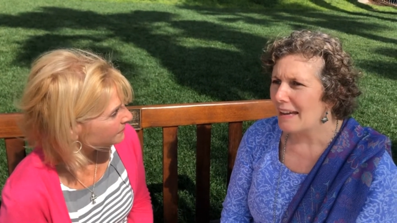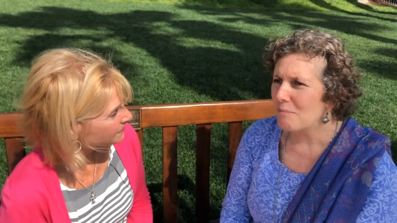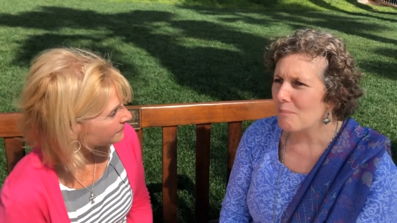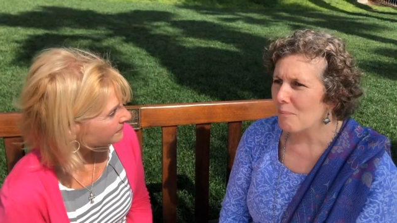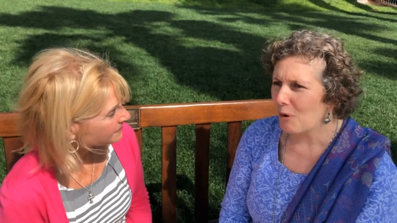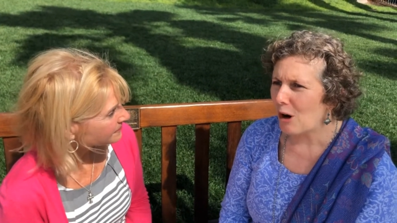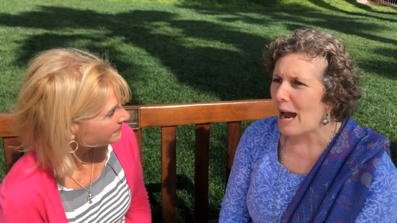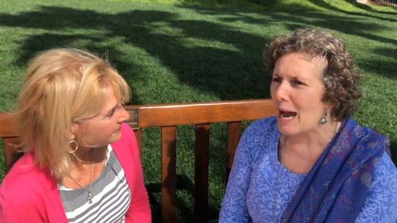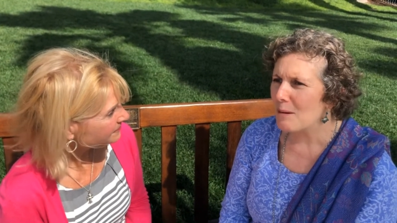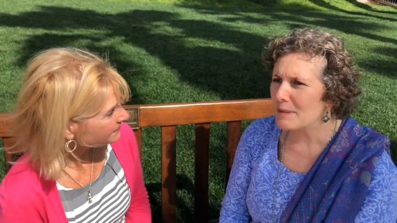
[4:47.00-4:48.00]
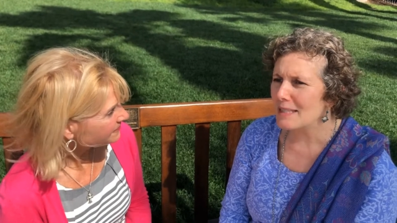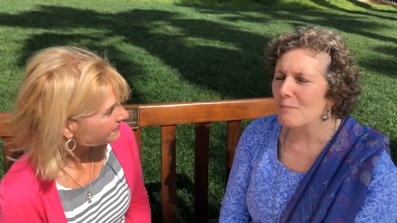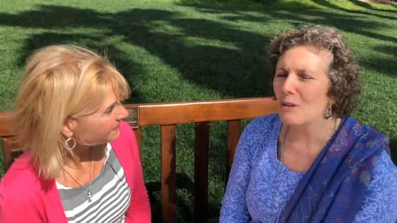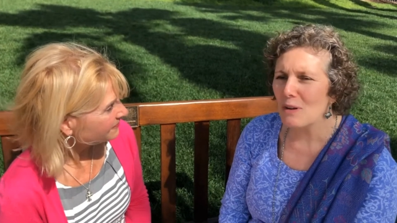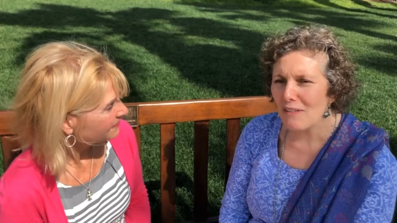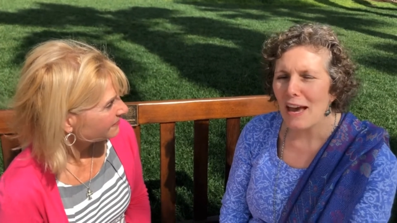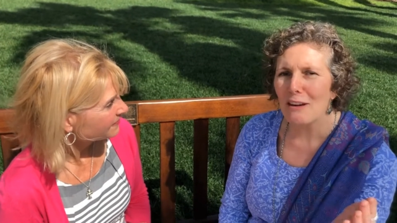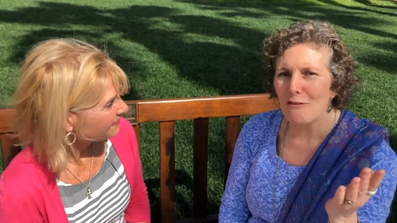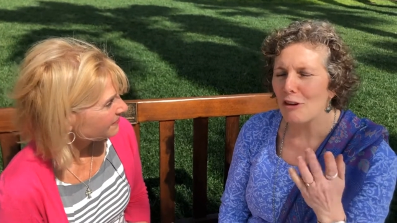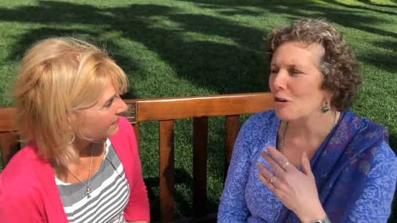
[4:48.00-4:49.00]
Speaker 1: and perhaps, I mean, we've
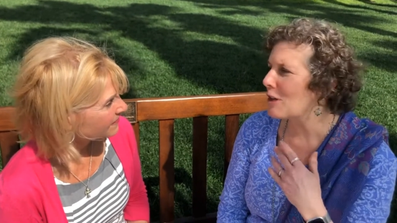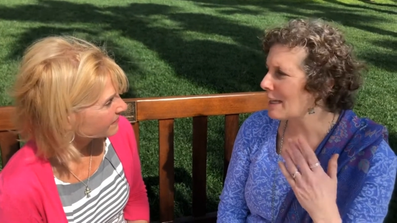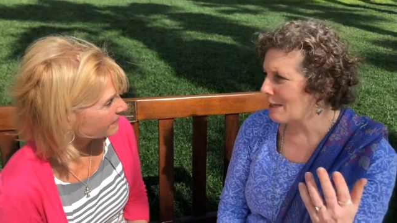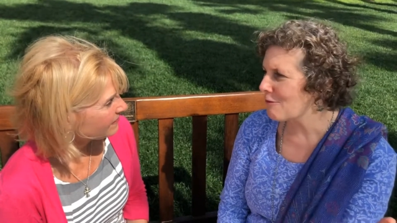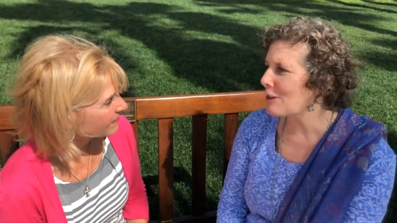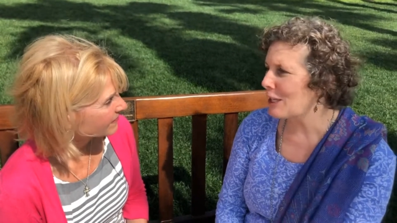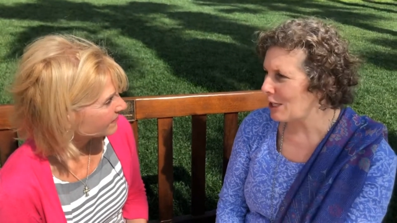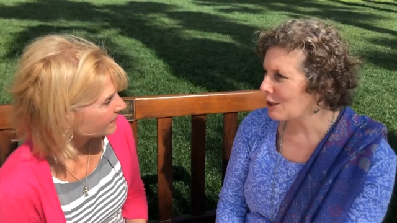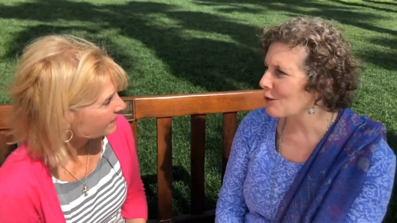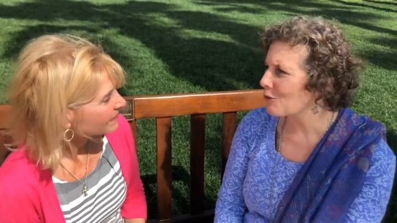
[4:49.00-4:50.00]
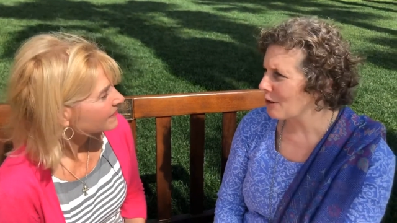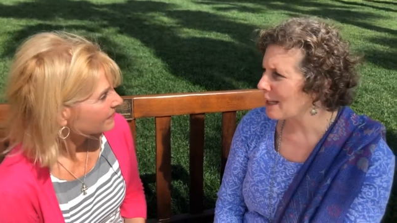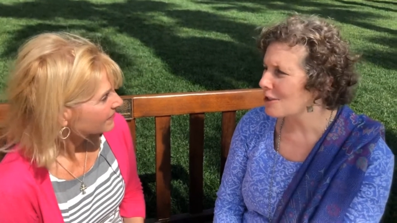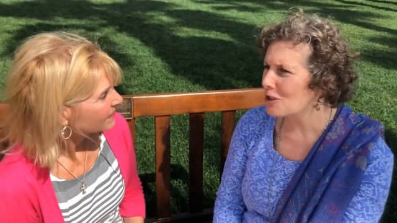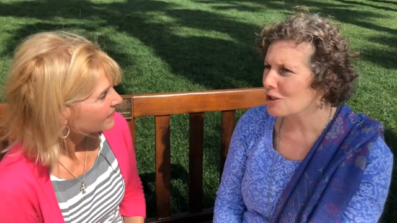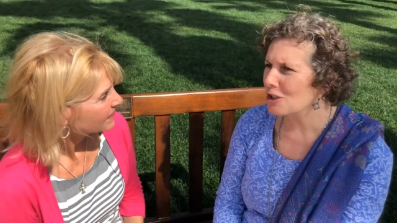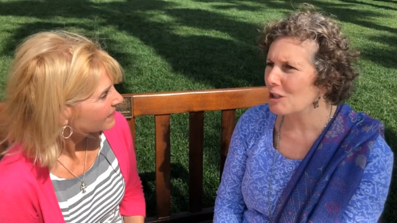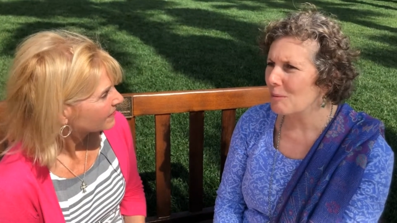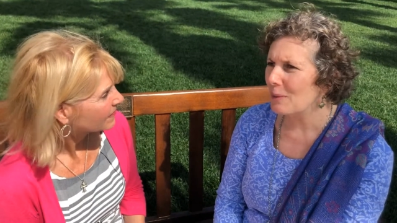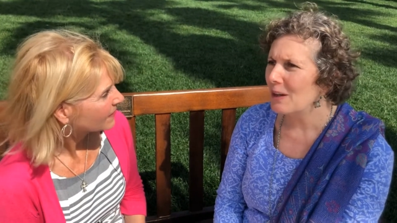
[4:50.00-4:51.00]
had a very even keeled
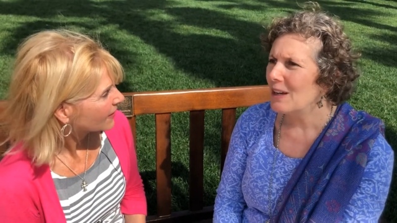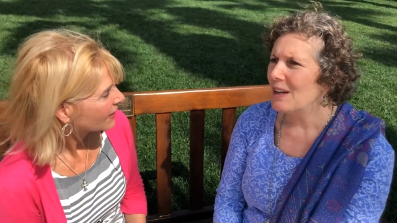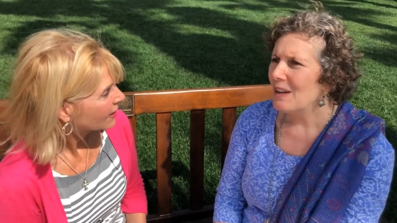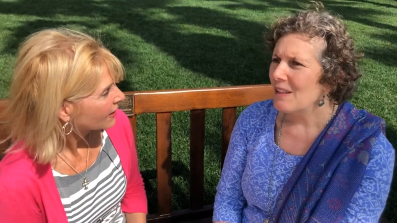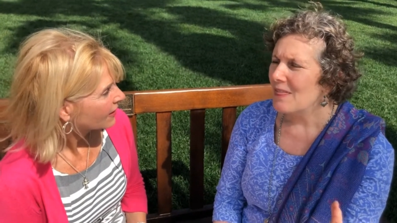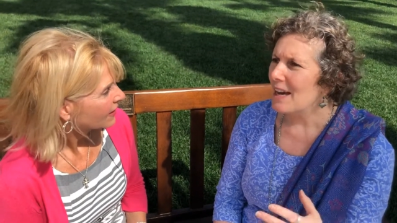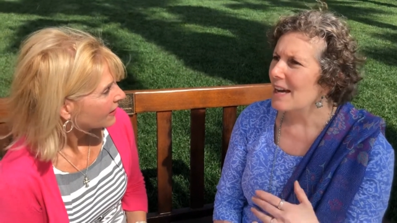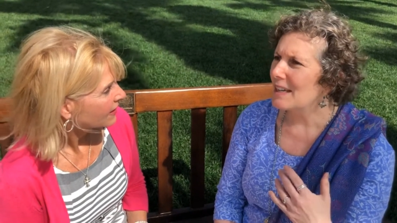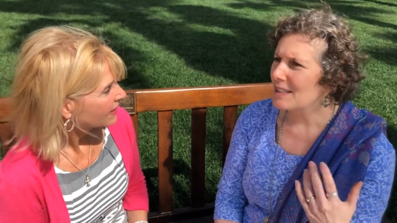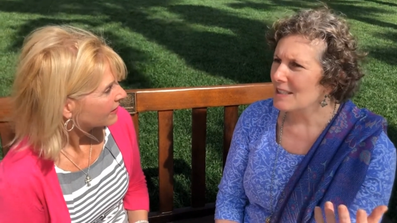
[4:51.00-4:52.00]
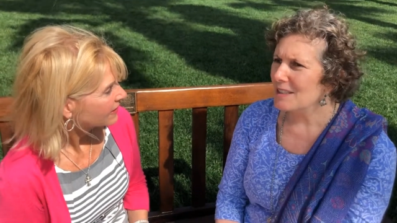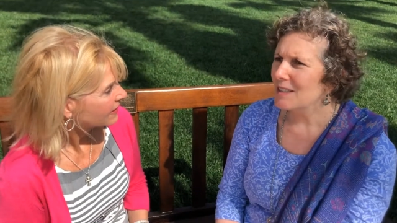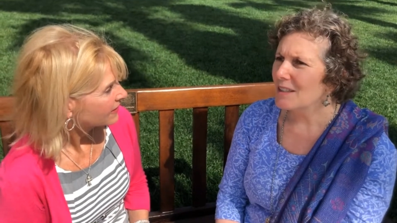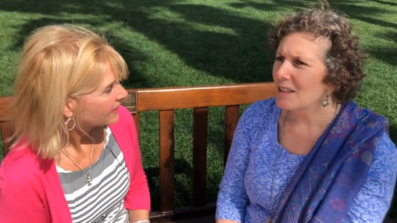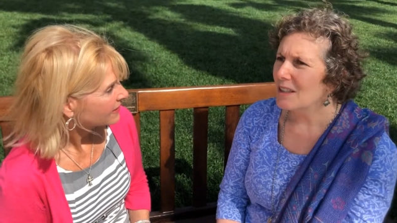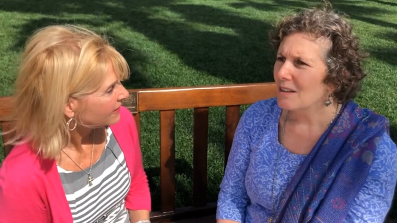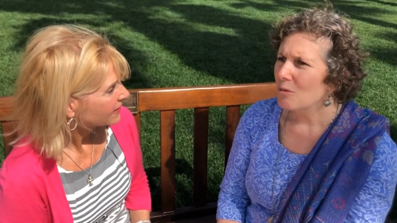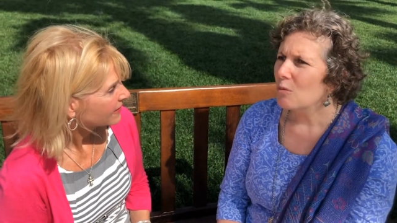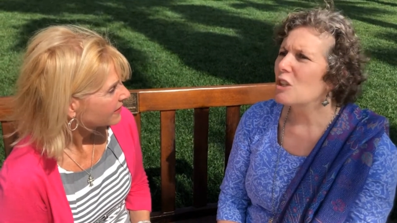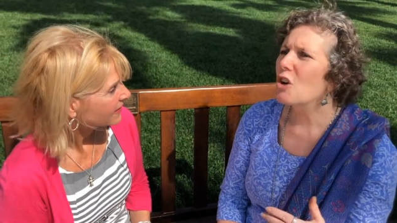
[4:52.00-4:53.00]
relationship that
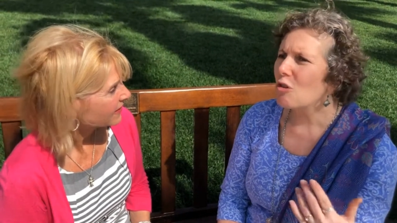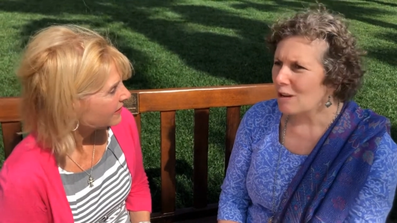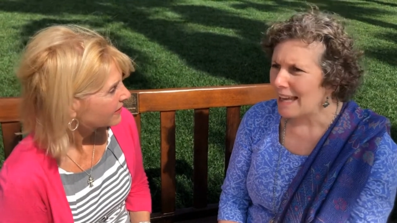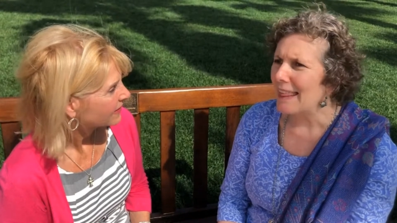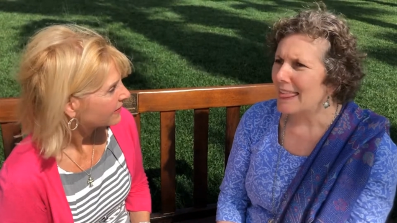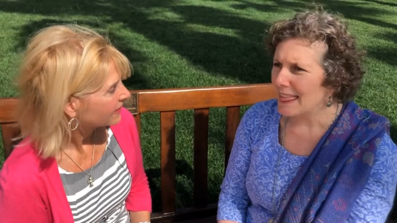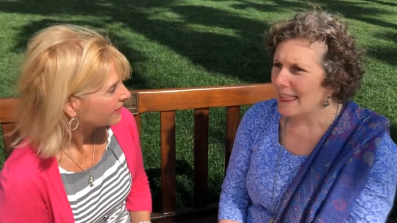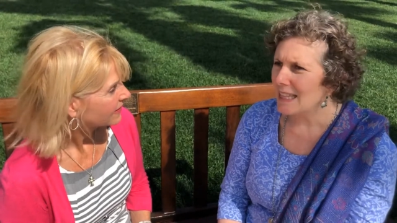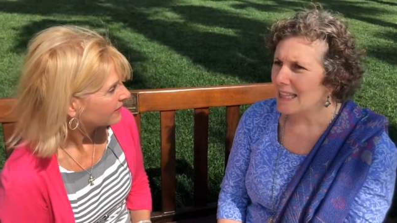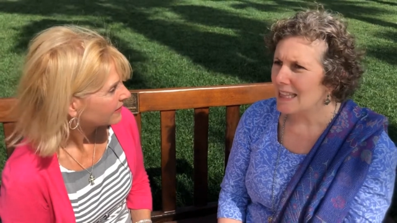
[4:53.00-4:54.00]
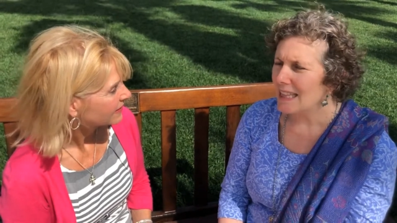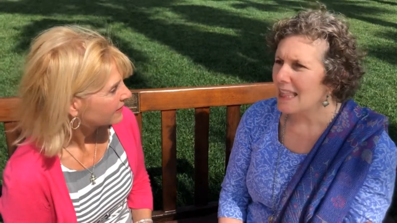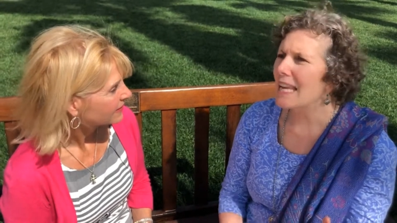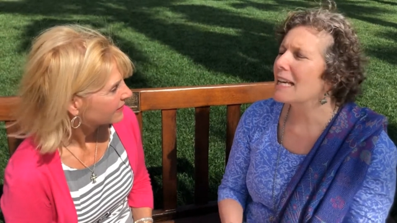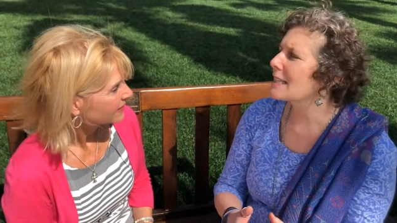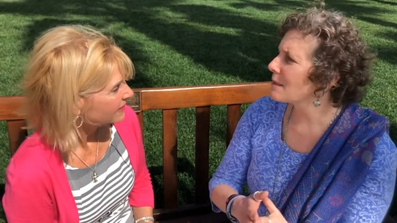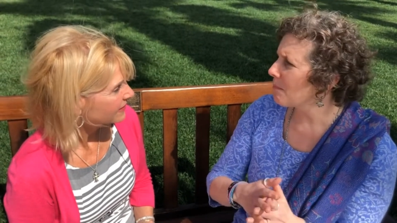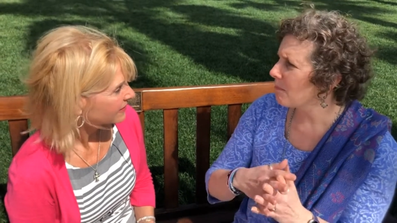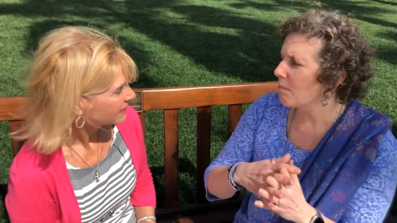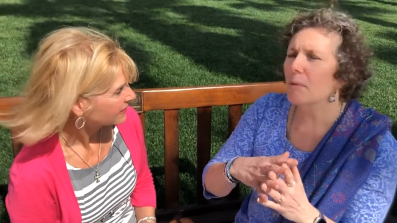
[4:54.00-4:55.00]
we don't let things
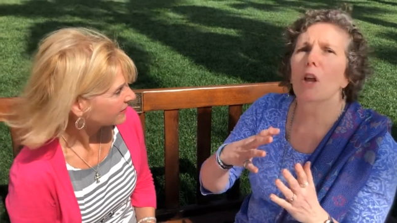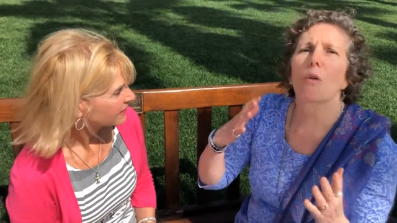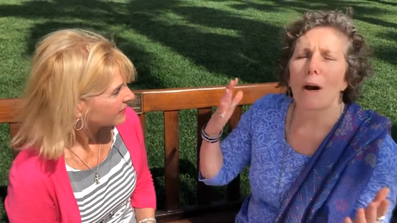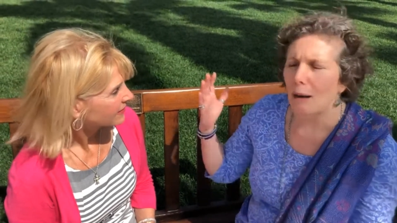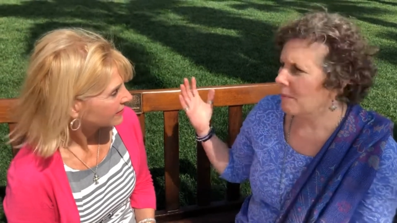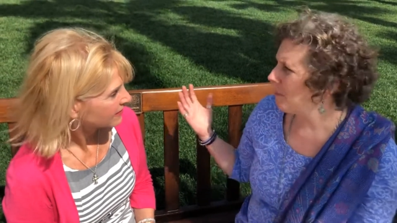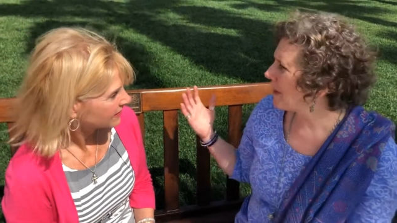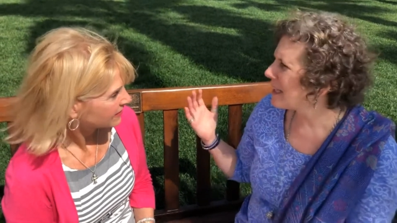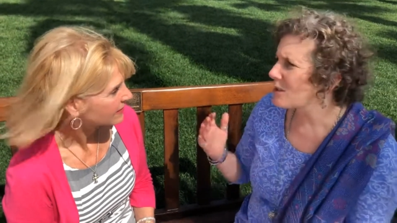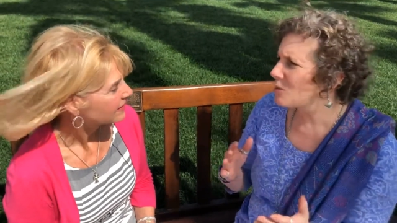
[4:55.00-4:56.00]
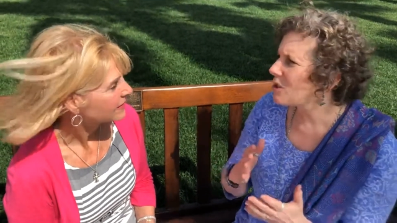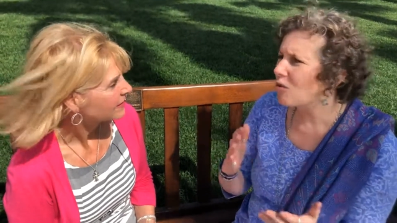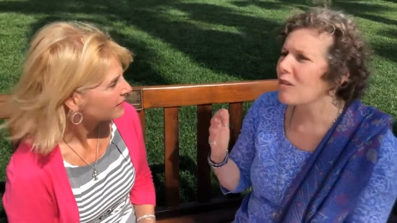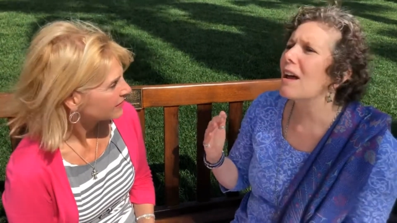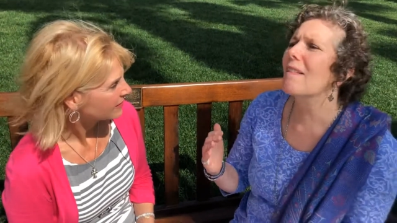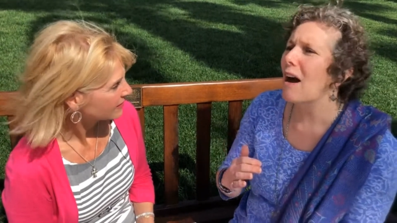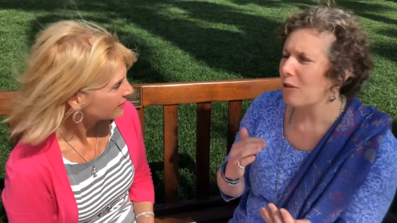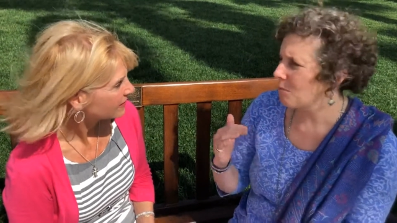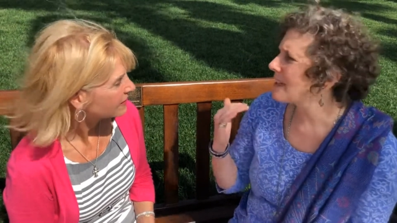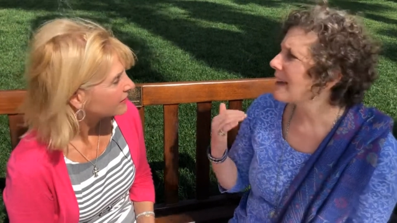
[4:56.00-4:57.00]
blow up because we don't allow
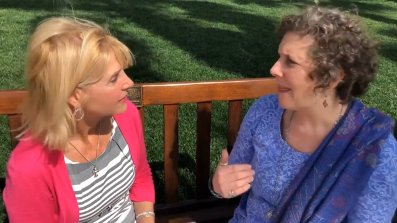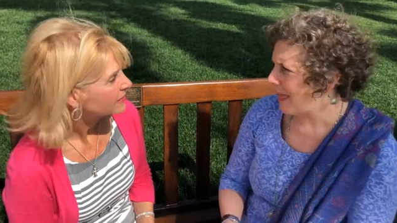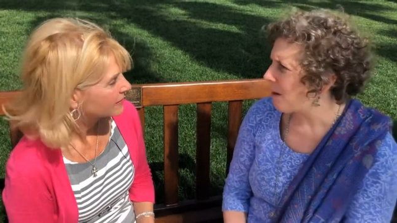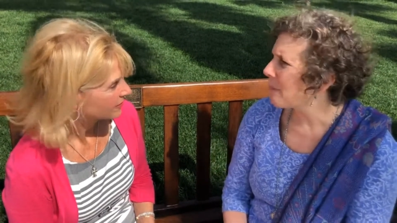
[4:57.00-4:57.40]
them to get that